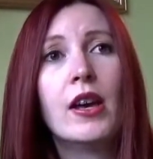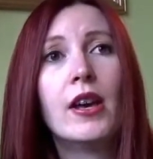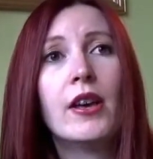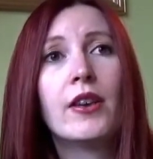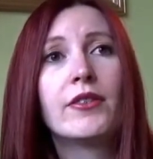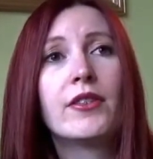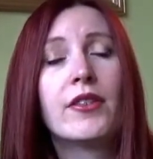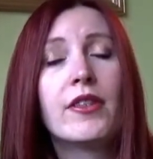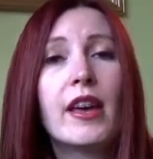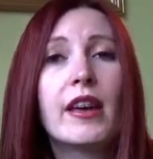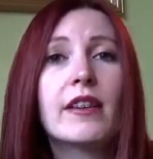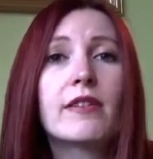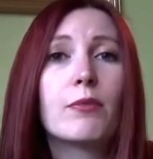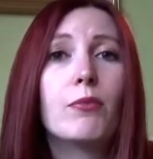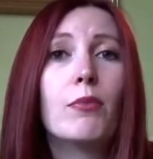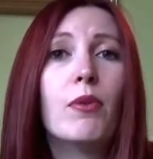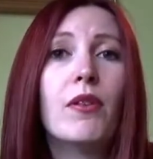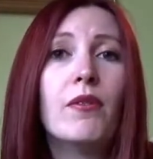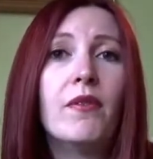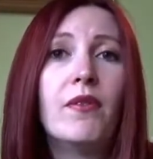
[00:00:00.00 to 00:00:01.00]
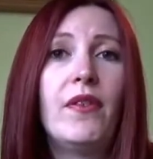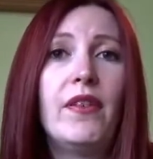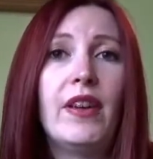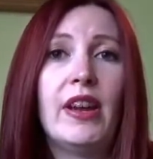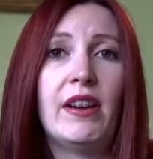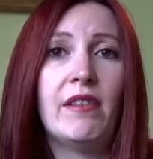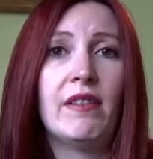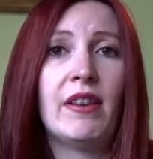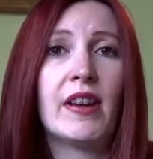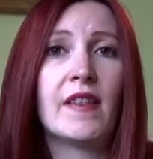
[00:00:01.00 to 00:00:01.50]
So that's one
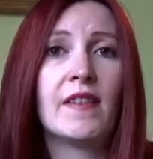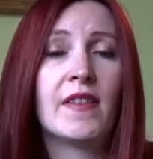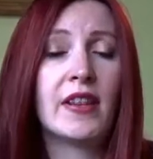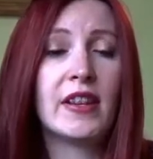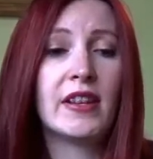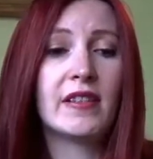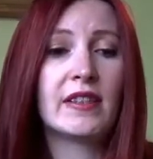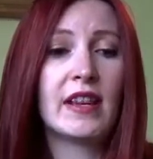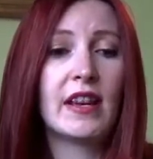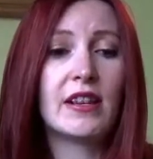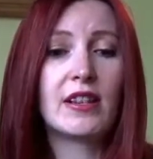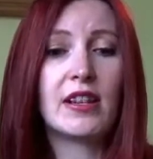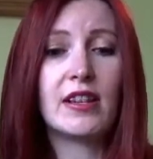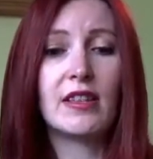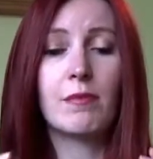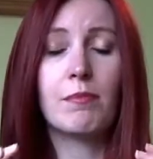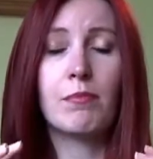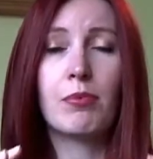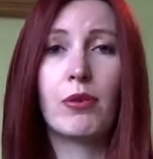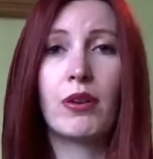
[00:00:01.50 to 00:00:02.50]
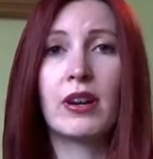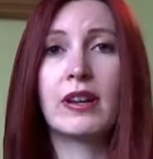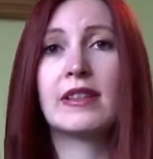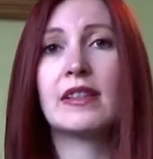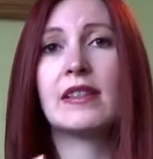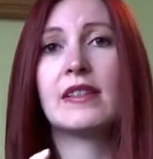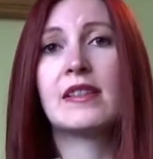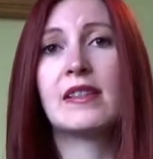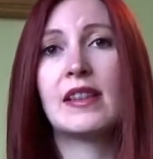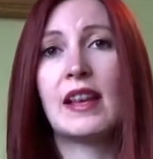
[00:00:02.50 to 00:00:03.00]
theory, that it's actually the
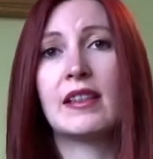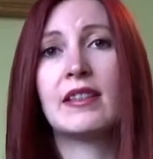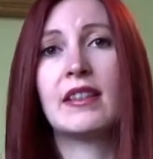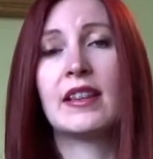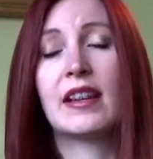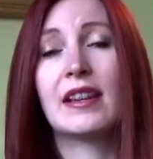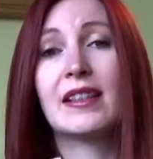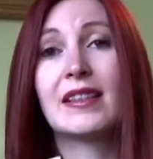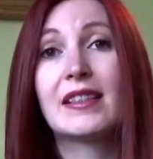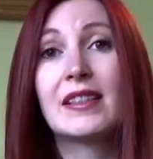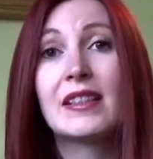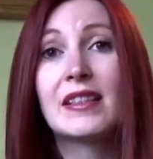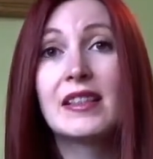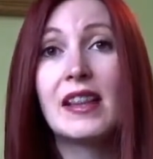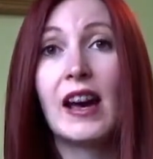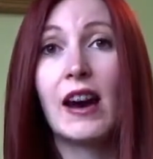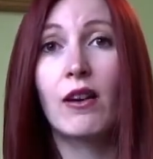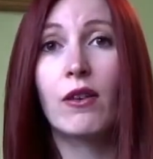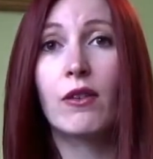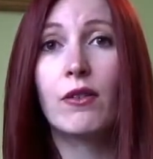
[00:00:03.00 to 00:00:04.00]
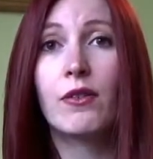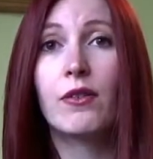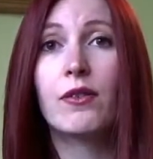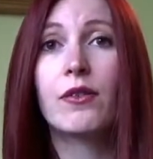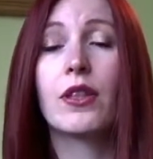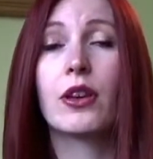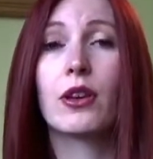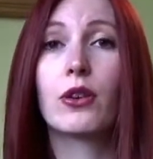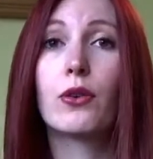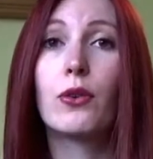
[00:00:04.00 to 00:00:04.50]
prison setting itself
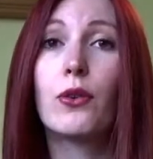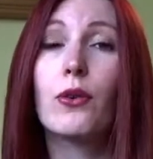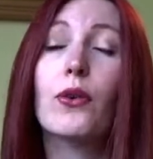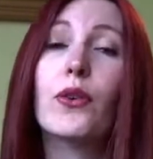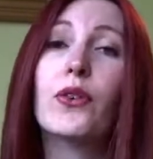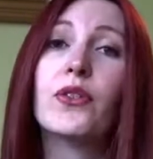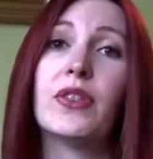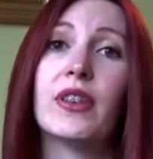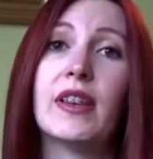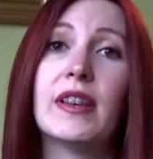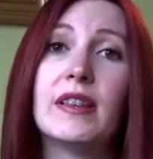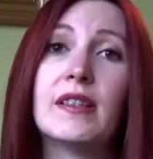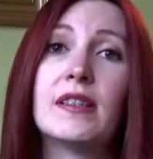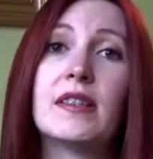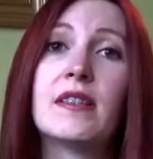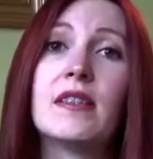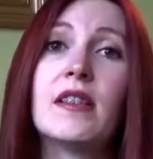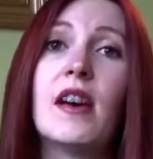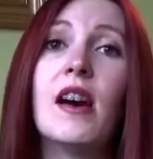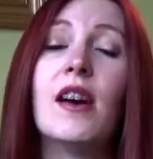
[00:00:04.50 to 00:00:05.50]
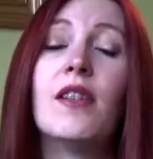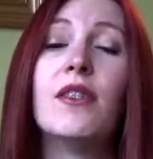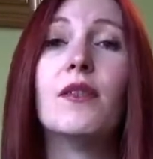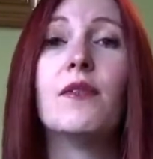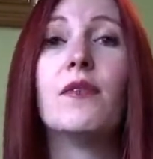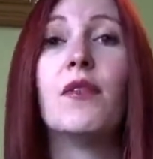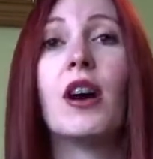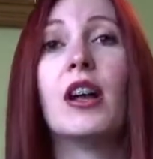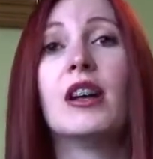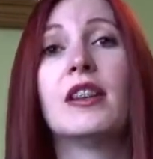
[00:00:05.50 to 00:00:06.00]
that causes the
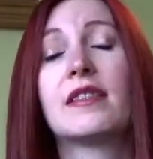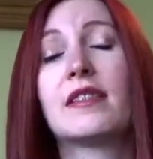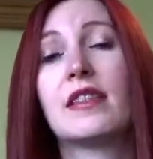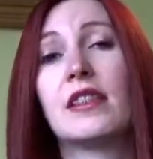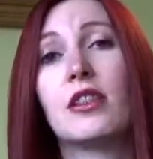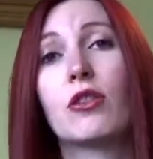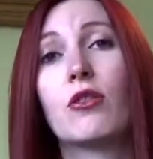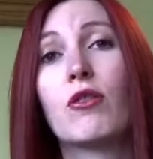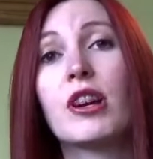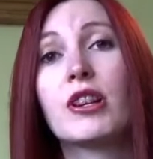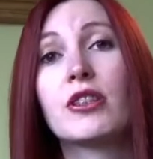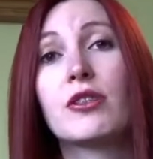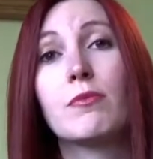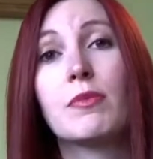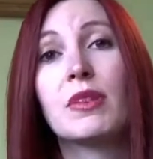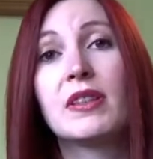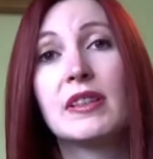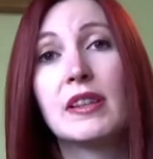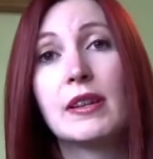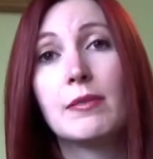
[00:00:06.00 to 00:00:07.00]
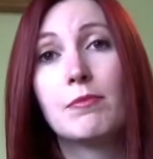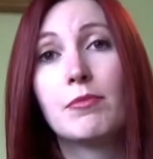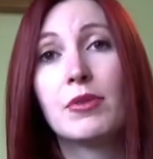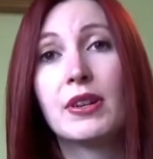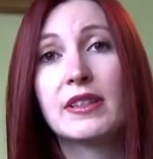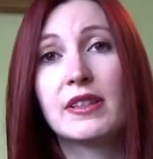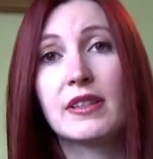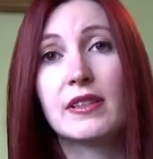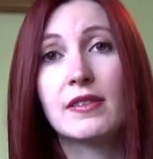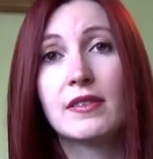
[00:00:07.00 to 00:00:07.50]
violence and aggression we see in
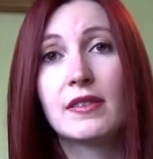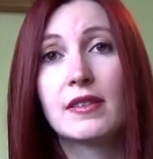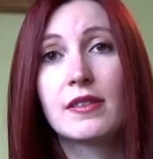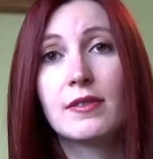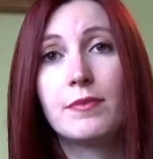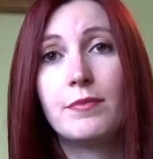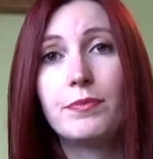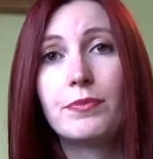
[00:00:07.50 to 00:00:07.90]
prisons.